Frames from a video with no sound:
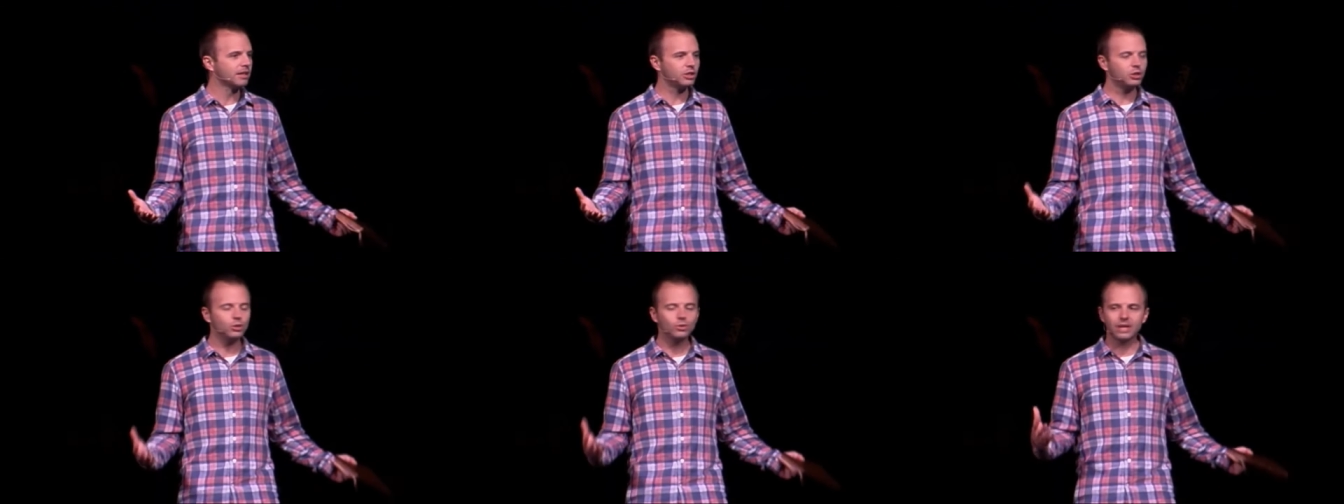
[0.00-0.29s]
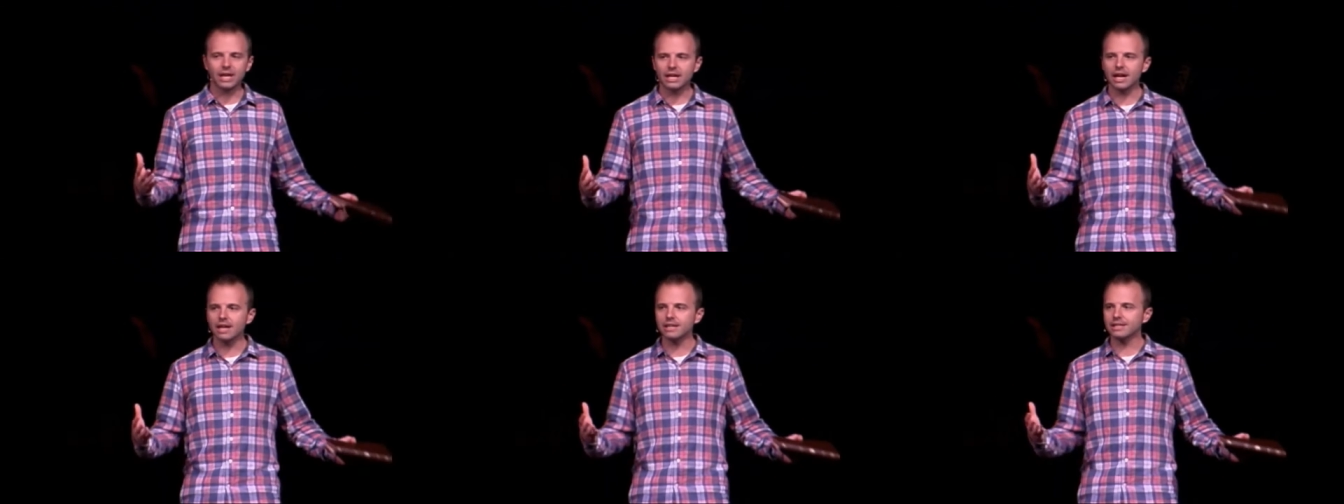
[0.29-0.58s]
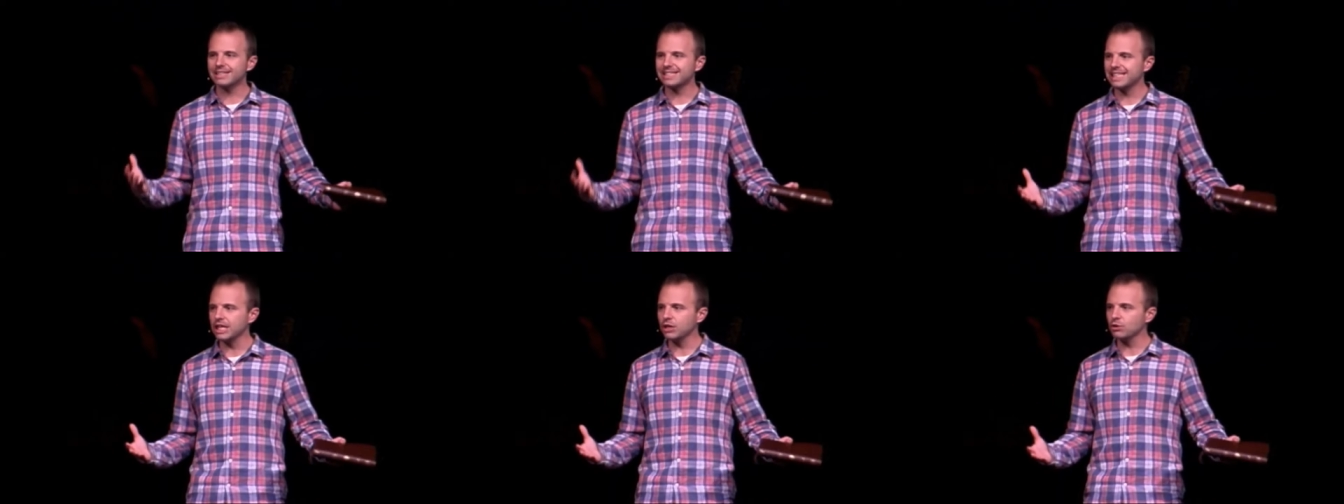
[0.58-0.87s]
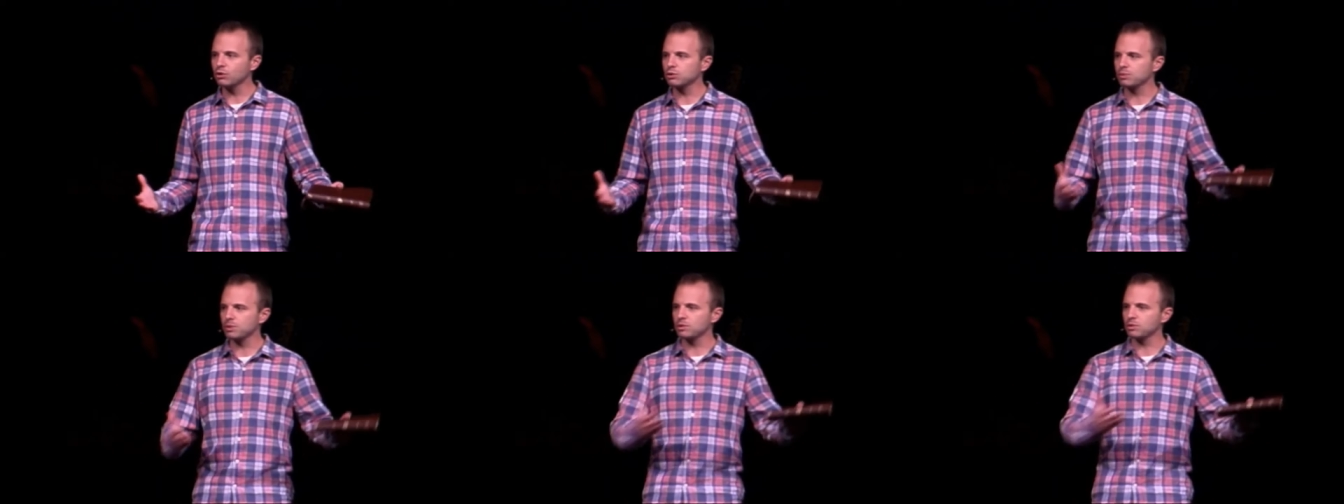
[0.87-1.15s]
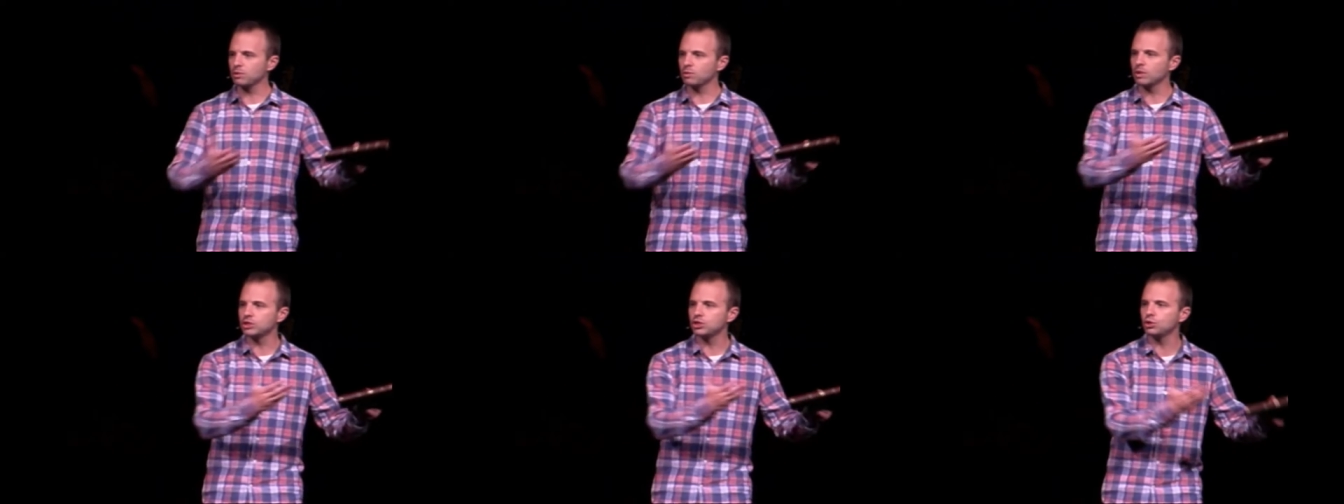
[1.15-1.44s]
You cannot distinguish
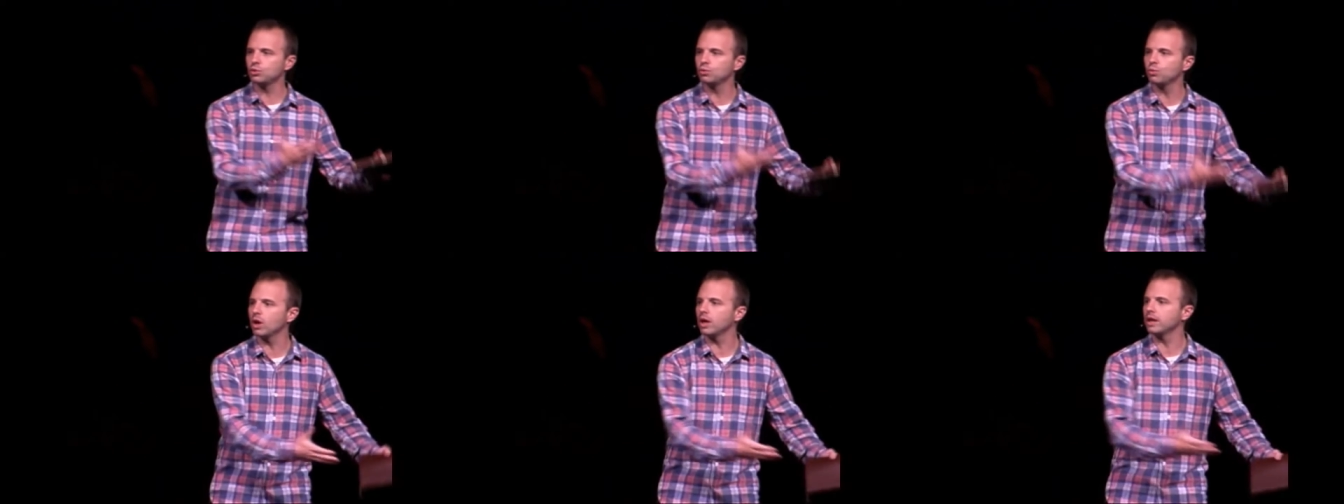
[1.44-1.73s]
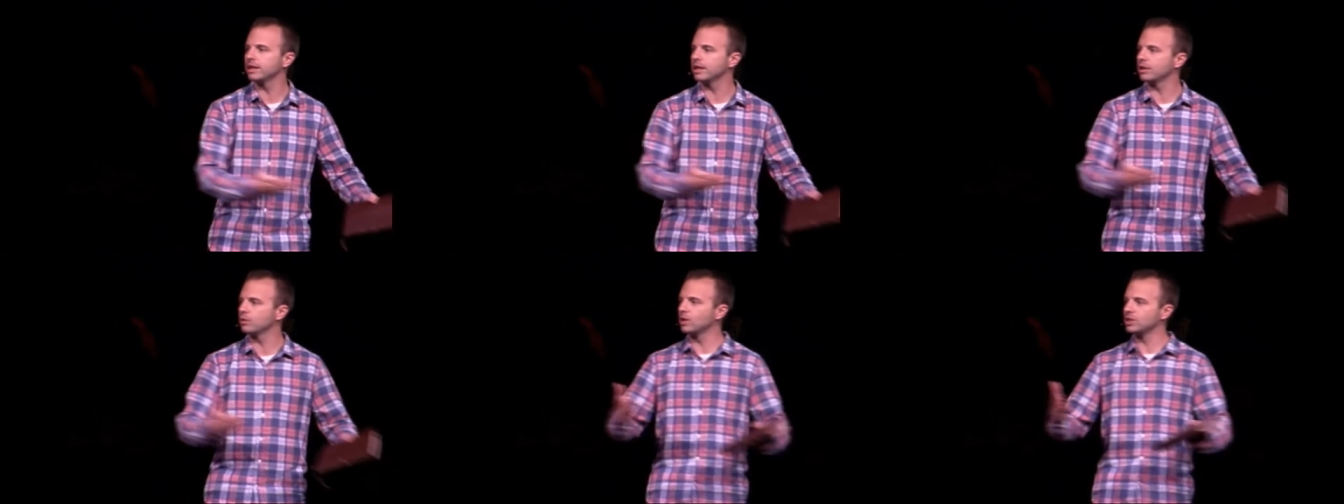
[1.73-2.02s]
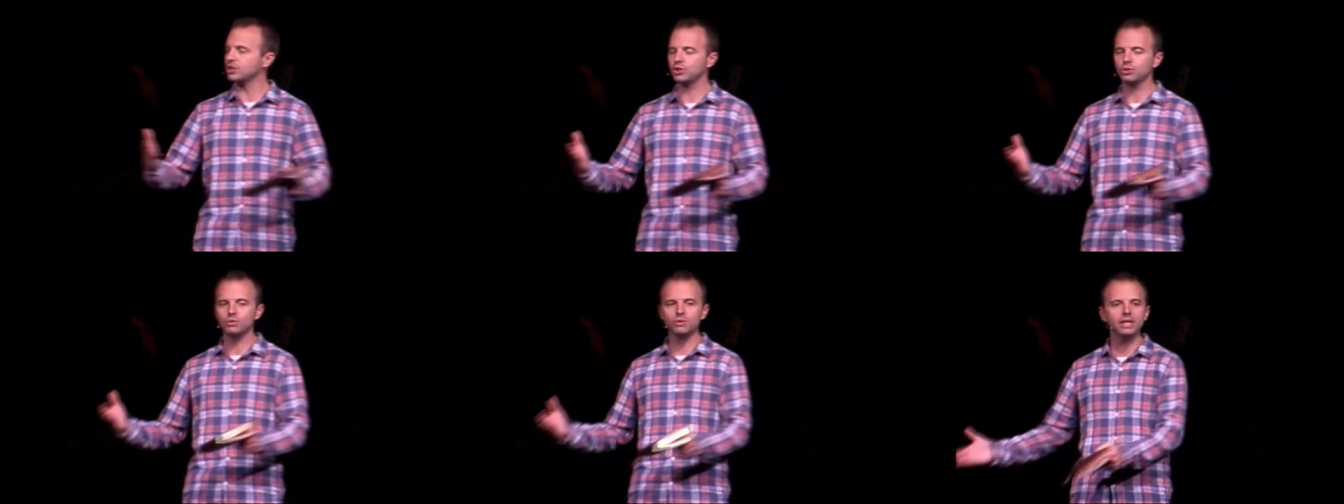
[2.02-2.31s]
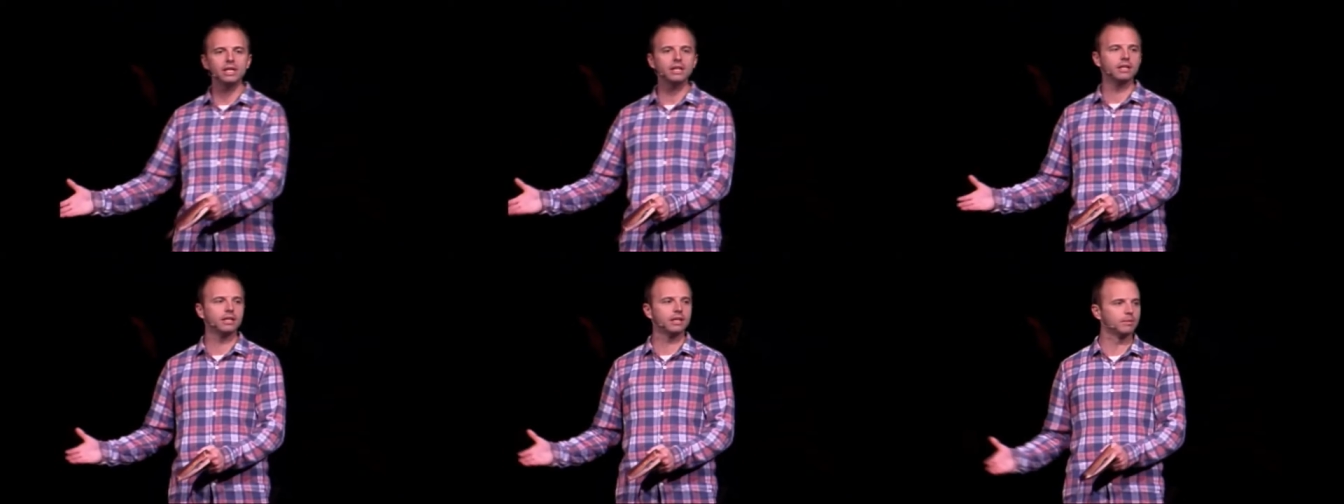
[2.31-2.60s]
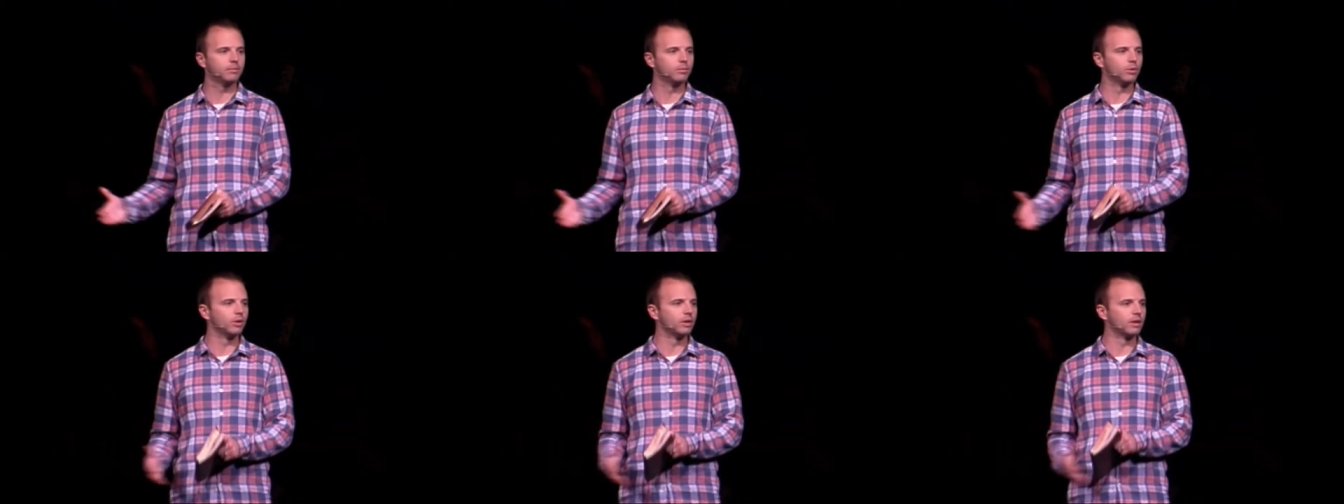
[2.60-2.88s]
between what you want and what you need
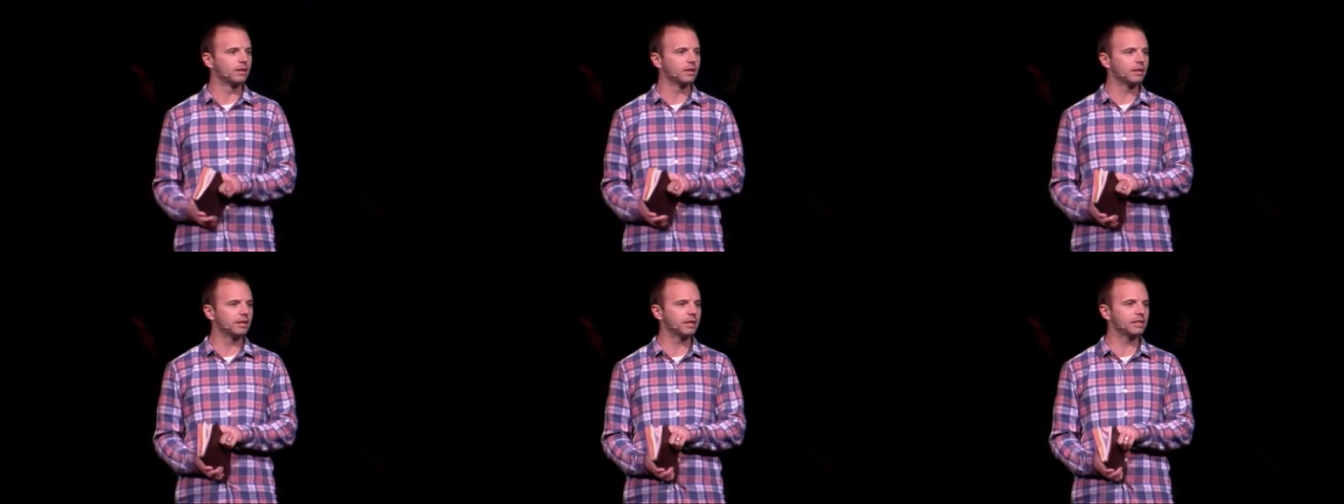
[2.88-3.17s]
anymore.